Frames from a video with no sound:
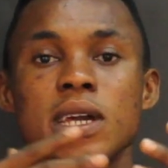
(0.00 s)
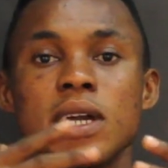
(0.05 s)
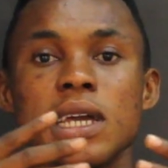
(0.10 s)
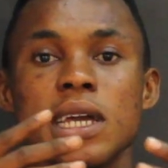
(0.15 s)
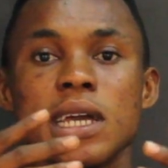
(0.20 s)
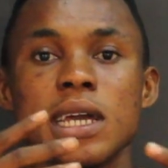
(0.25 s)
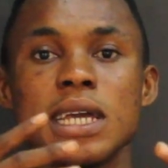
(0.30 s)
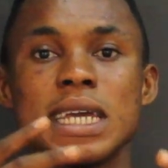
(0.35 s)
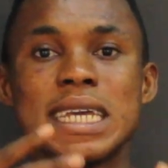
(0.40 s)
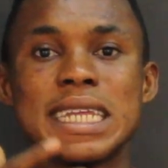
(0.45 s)

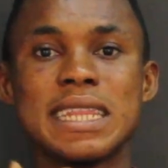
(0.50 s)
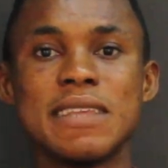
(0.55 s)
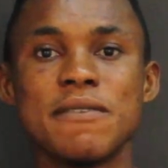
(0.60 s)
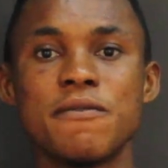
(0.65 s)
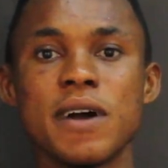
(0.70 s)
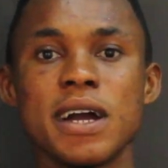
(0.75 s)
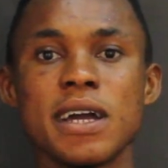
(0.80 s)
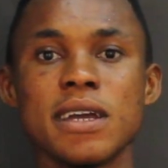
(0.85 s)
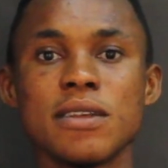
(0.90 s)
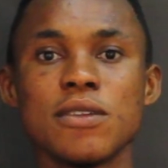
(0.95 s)
he
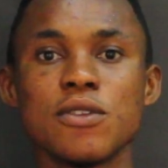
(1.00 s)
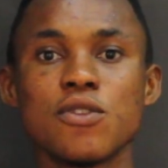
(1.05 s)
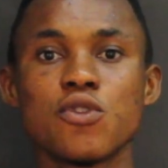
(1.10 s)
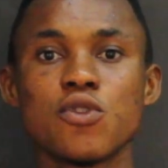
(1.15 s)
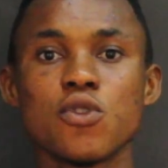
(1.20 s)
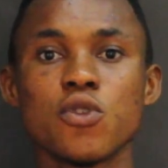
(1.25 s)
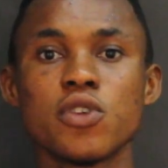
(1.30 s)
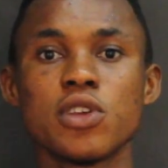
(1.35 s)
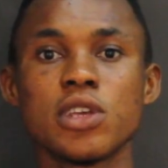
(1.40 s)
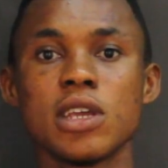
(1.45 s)
defines
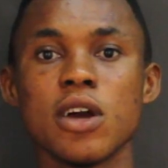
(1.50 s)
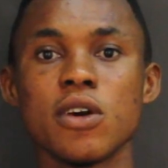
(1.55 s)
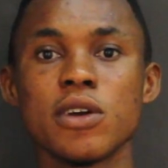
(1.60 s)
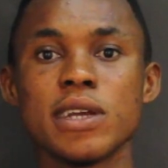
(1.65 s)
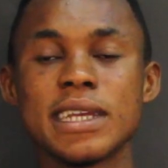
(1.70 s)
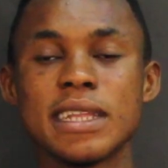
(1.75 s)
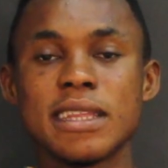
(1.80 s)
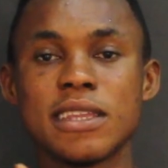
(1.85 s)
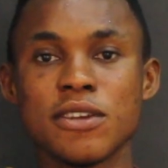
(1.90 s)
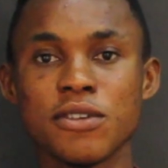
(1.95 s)
social
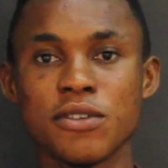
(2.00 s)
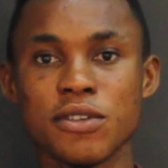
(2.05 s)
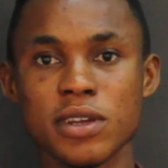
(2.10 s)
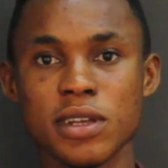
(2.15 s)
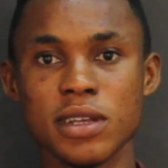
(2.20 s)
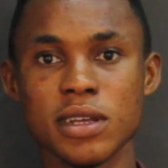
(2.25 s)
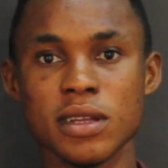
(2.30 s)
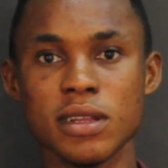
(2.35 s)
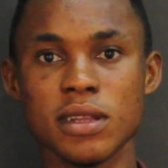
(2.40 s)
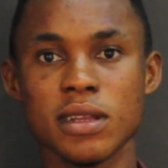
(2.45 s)

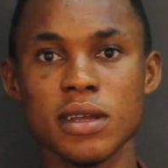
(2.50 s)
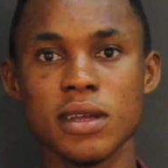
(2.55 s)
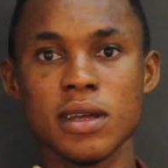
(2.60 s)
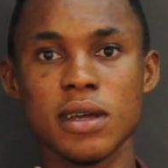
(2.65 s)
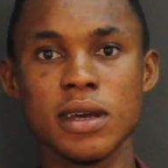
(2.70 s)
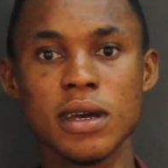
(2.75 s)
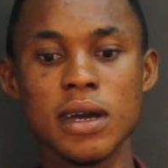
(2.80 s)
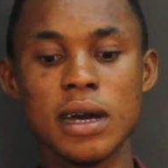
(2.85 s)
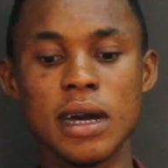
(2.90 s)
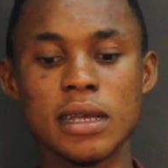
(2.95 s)
integration
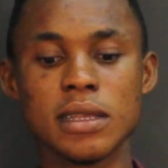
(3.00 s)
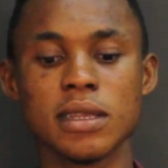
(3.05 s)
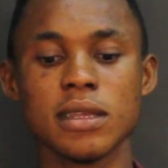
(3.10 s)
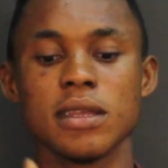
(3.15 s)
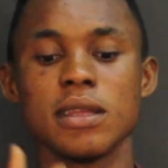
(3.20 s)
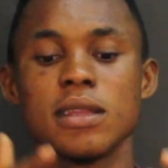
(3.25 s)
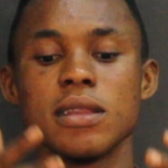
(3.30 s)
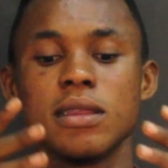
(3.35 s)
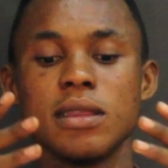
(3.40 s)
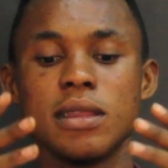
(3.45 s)
as
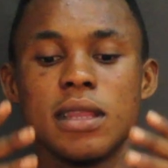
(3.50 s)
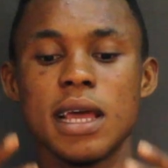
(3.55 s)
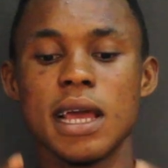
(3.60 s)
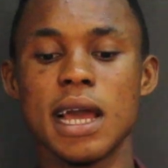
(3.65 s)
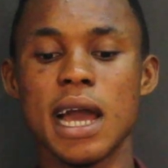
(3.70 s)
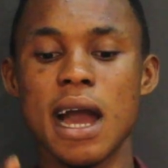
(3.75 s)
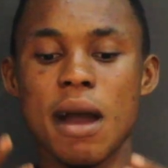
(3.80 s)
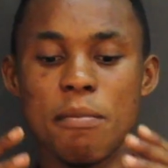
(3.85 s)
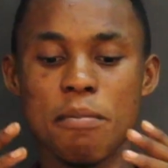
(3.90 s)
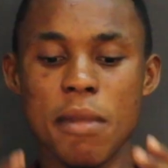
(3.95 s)
the
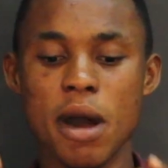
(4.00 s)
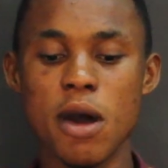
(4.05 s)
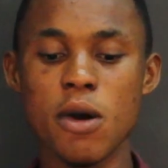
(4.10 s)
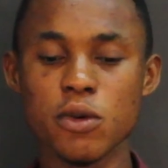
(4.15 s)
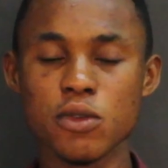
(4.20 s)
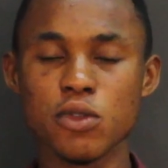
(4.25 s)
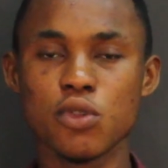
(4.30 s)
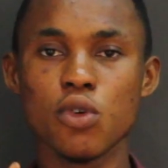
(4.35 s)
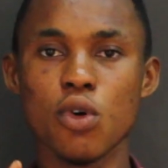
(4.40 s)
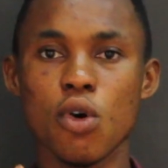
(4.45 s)
amount
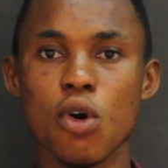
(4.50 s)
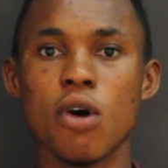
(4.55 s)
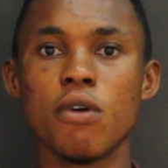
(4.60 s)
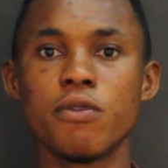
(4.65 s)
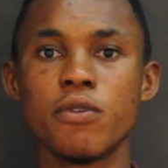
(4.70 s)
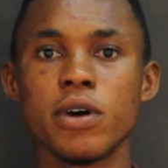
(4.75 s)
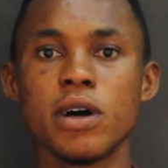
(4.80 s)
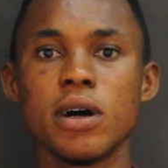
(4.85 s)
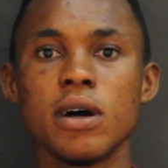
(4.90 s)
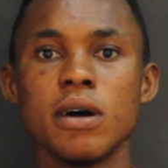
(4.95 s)

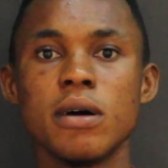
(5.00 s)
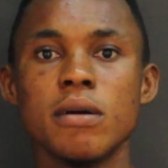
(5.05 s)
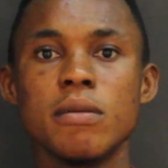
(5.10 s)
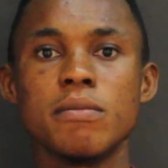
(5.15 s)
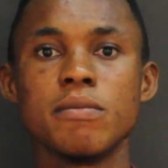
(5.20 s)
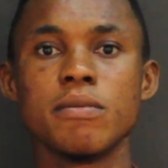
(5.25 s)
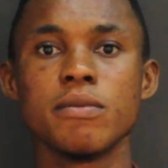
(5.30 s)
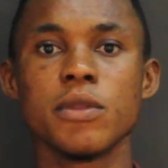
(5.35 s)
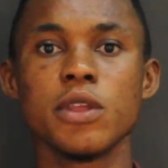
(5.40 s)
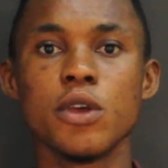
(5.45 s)
of
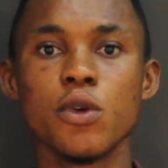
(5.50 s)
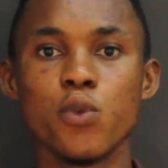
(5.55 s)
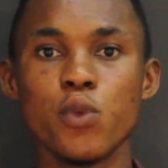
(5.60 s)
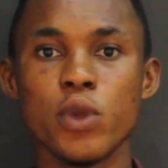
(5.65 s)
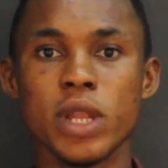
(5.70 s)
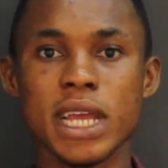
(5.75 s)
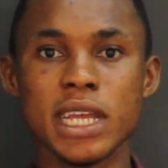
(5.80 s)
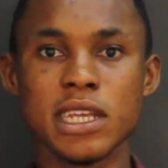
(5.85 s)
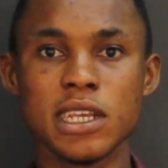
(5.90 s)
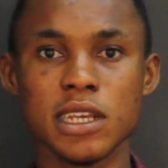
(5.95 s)

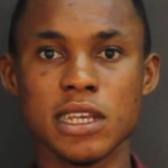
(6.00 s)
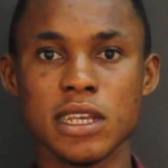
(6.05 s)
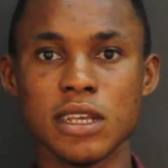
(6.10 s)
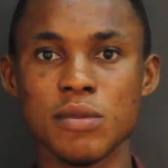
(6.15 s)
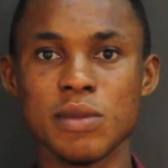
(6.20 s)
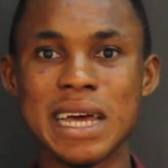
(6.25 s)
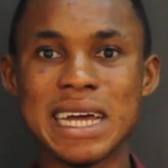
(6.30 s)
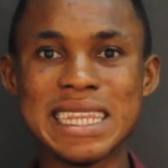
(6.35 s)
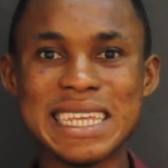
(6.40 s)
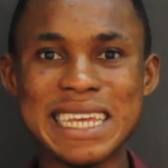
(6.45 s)
relationship
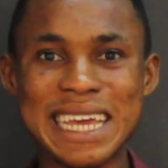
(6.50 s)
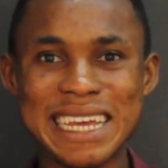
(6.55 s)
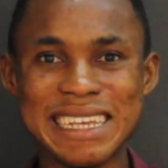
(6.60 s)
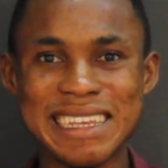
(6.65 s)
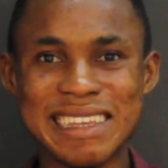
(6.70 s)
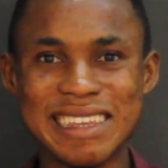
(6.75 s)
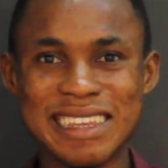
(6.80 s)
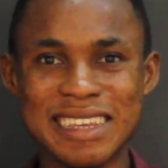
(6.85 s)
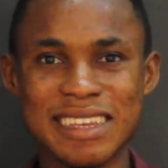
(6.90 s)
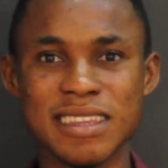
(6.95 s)
that
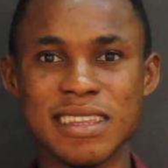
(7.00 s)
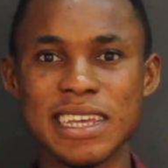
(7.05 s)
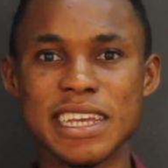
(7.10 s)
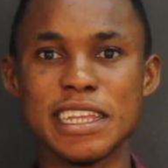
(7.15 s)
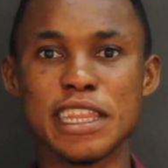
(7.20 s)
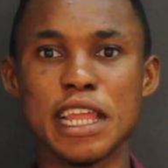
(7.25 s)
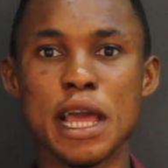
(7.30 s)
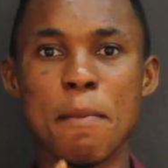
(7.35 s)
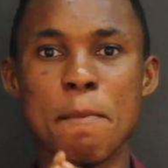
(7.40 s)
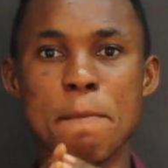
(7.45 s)
exists in a
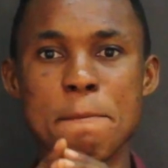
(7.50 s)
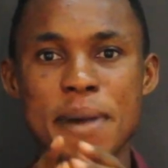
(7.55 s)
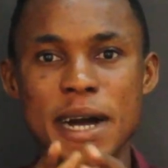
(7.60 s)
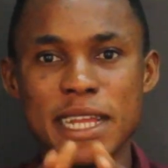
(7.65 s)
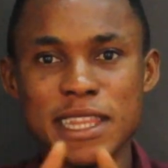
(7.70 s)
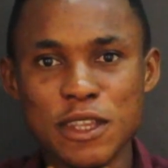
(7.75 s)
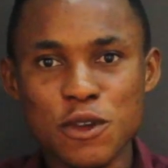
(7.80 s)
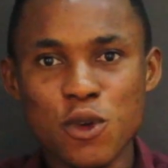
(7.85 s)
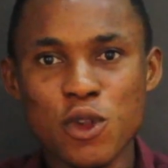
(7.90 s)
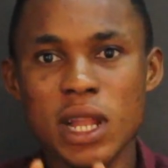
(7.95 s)

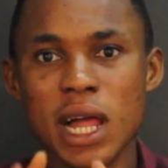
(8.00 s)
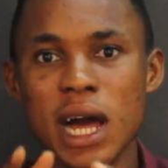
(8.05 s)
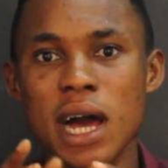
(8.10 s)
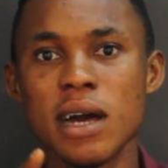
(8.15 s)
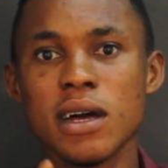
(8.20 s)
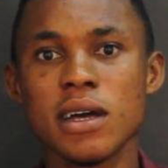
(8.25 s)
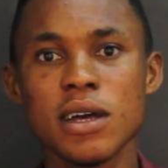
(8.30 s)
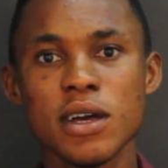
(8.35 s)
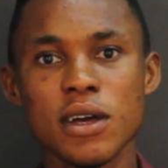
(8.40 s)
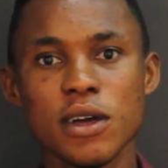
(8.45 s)
particular
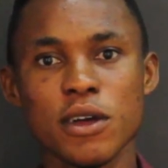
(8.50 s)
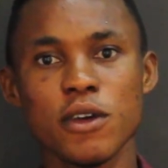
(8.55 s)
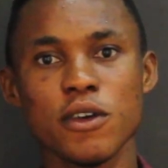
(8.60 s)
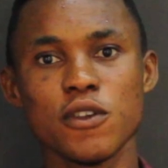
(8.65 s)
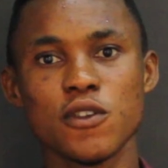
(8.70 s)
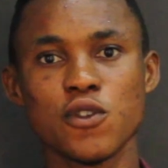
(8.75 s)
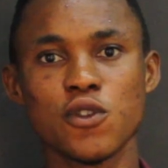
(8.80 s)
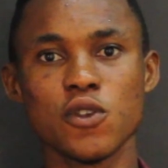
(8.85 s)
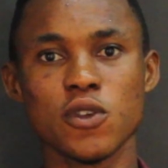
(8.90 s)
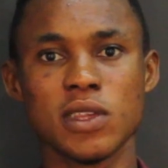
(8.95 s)

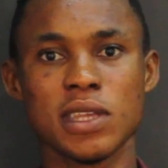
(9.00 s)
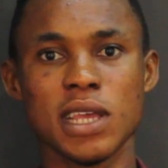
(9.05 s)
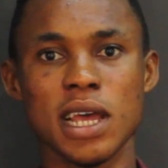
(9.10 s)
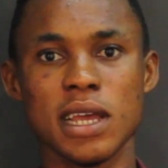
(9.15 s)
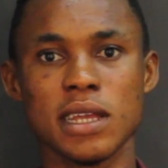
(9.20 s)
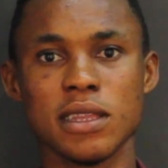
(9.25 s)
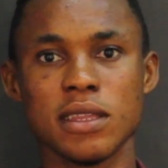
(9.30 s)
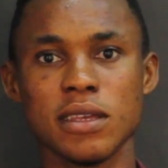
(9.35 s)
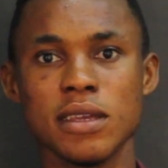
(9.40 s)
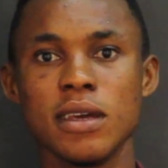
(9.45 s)
society.